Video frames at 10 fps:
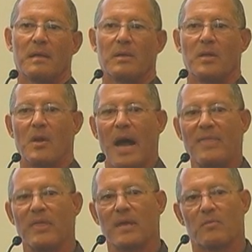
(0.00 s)
You know, I
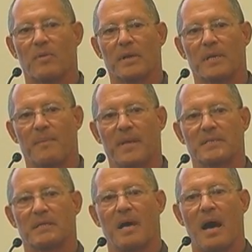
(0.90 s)
think it really
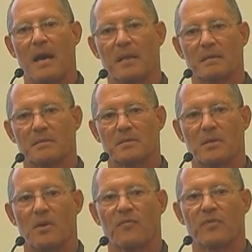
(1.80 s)
depends on the audience.
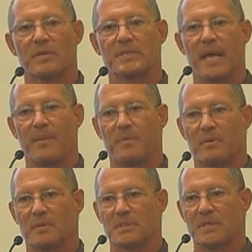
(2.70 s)
You know, for
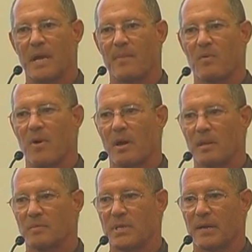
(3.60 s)
example, the Sediment
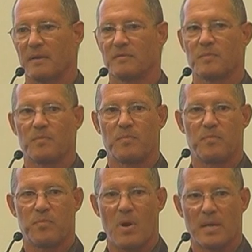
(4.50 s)
Quality Objectives
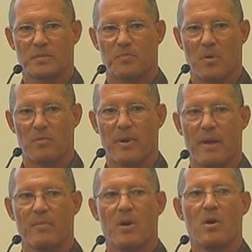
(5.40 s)

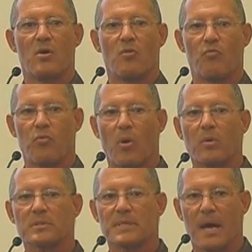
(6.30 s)
program
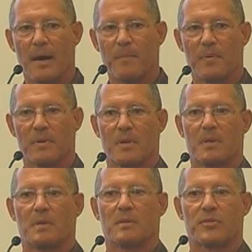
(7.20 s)
rolls up
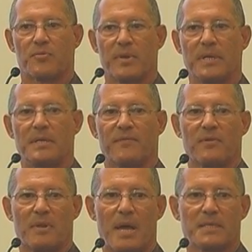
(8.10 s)
3
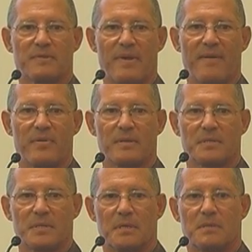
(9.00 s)
different lines of
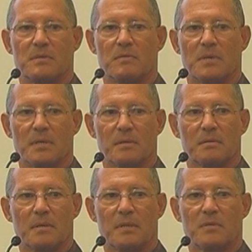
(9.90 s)
evidence into
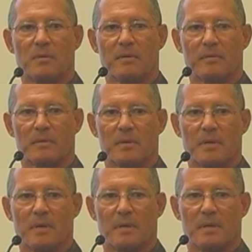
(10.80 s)

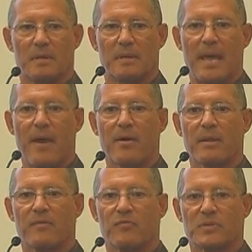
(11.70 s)
a
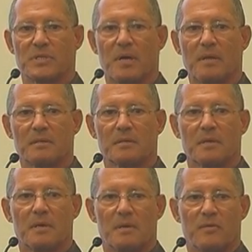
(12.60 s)
narrative result
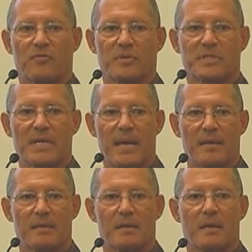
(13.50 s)
for a
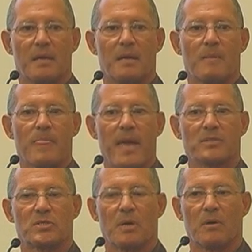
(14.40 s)
site.
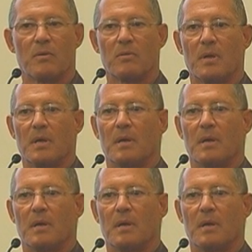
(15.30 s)
And so